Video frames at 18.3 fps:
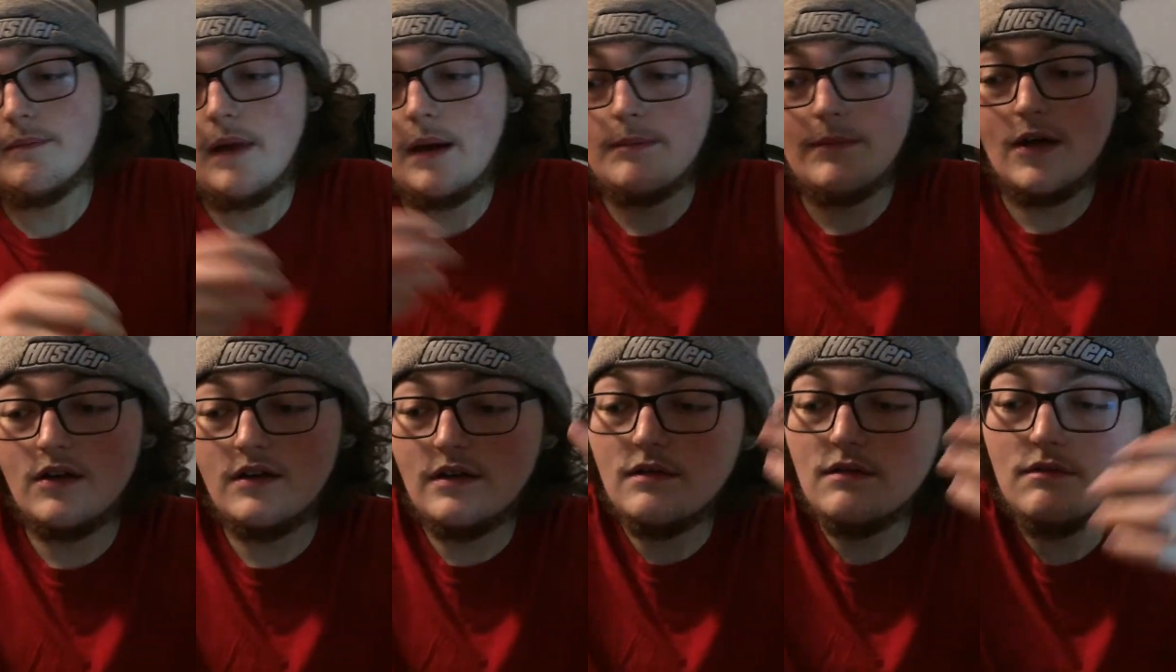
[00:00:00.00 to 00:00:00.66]
I'm
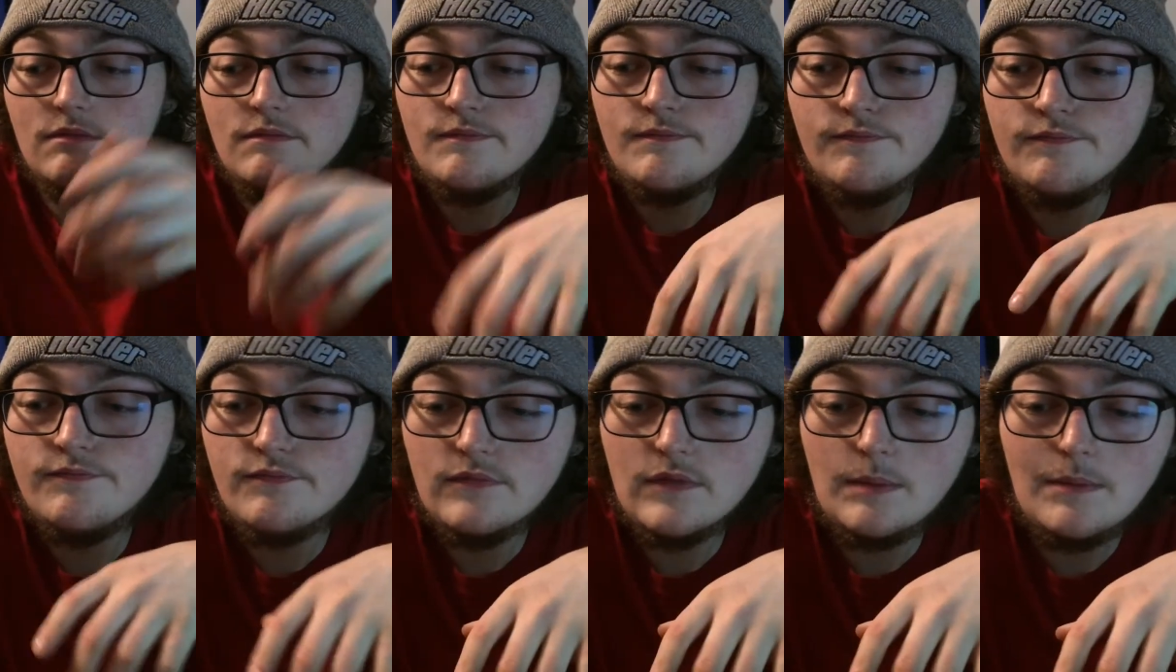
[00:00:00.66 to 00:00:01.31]

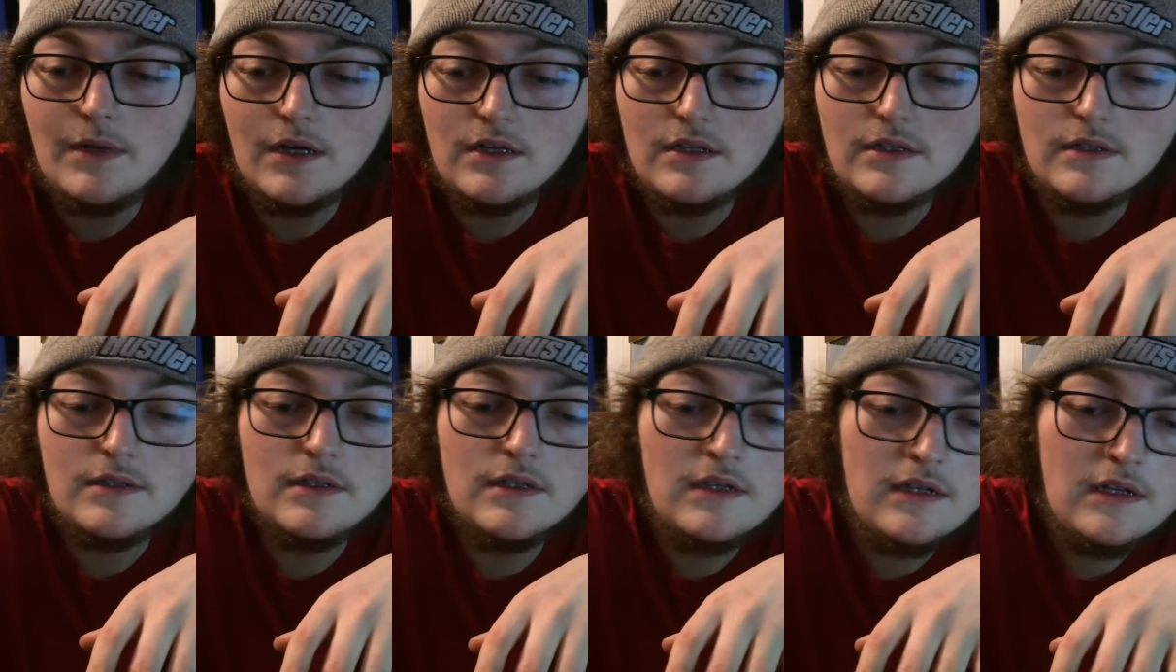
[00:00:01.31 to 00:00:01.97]
not
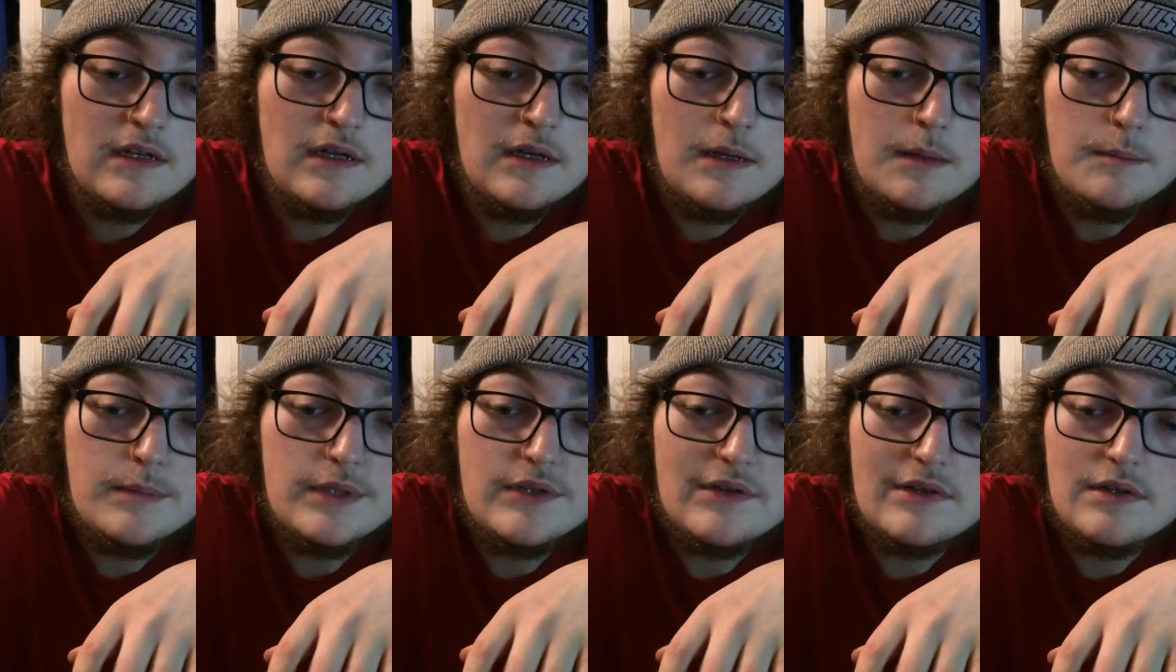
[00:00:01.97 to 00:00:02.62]
gonna
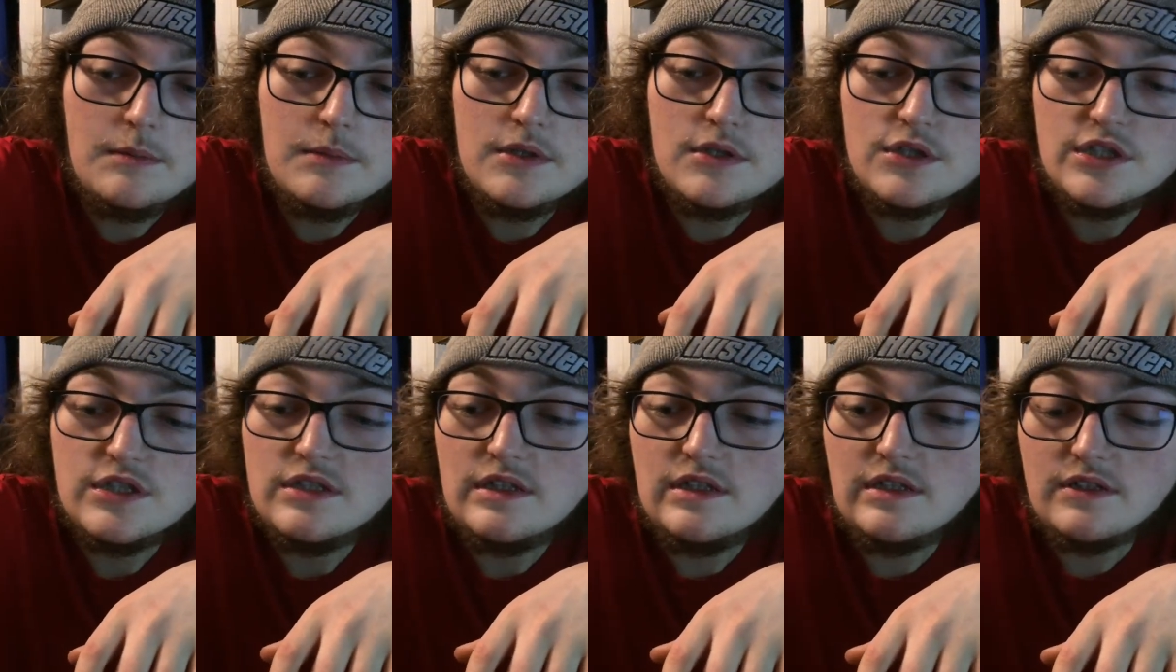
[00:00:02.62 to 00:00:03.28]
beat around the
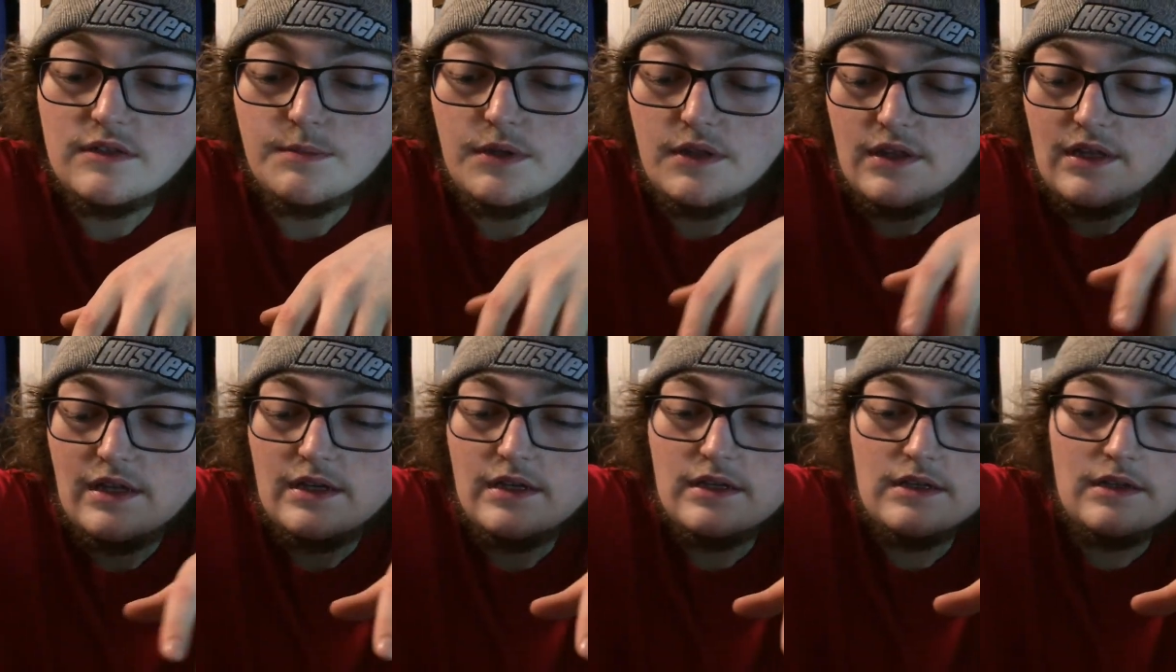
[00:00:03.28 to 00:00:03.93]
bush. It is
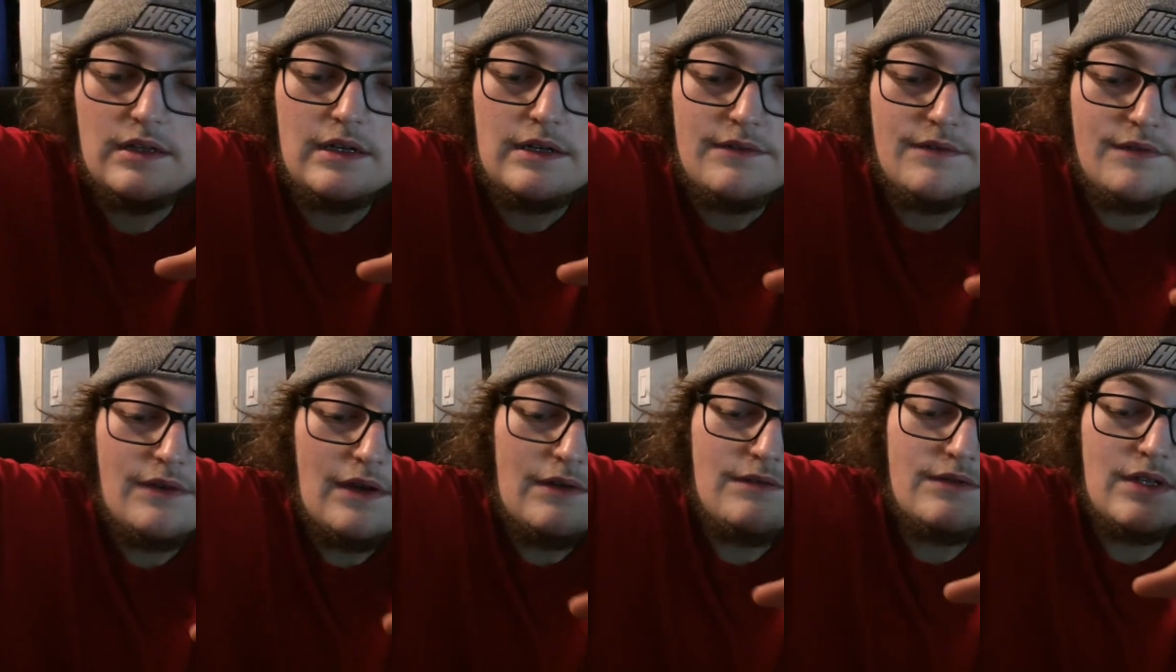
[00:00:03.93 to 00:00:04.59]
pathetic that
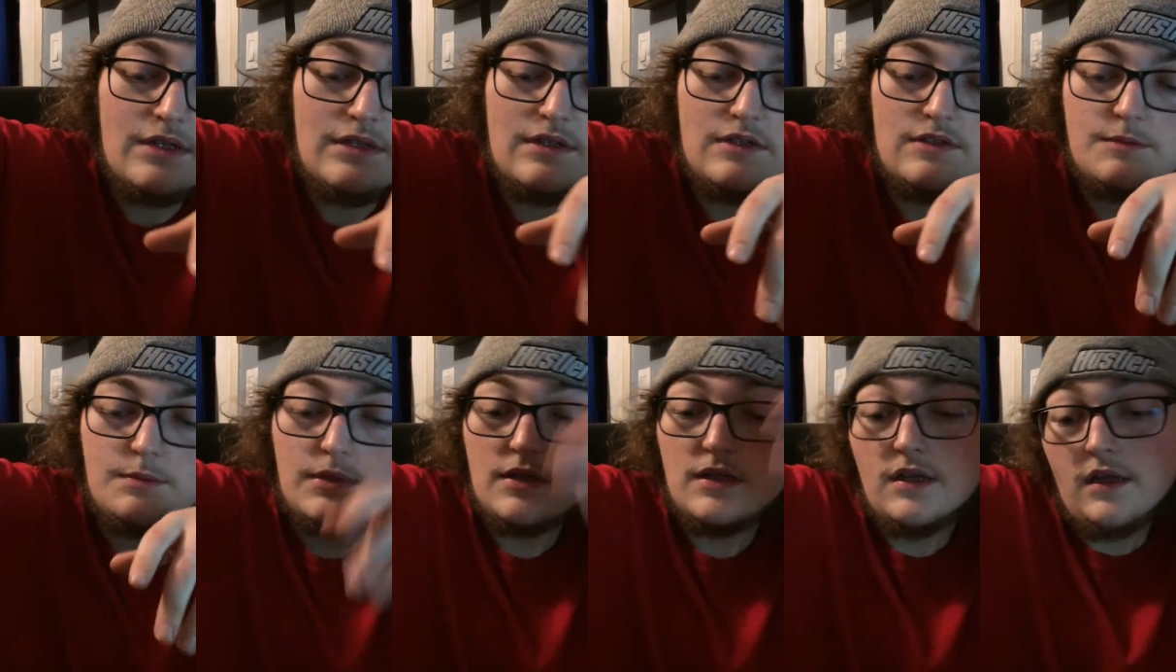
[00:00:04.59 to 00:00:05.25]
I've done
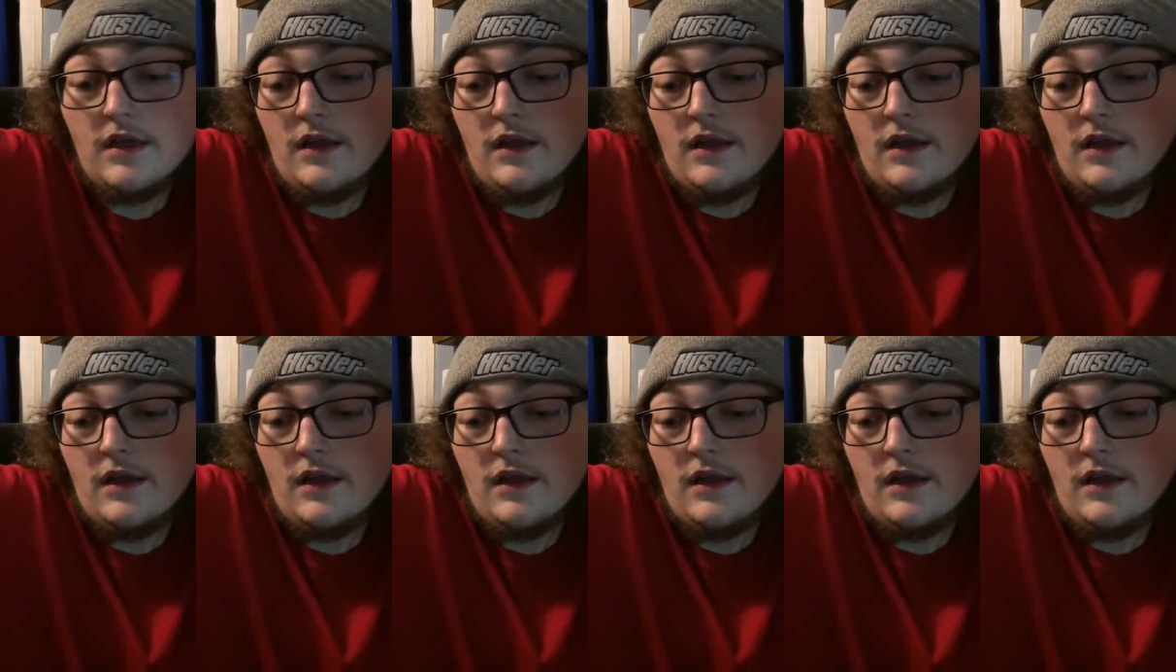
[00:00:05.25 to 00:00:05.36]
this, but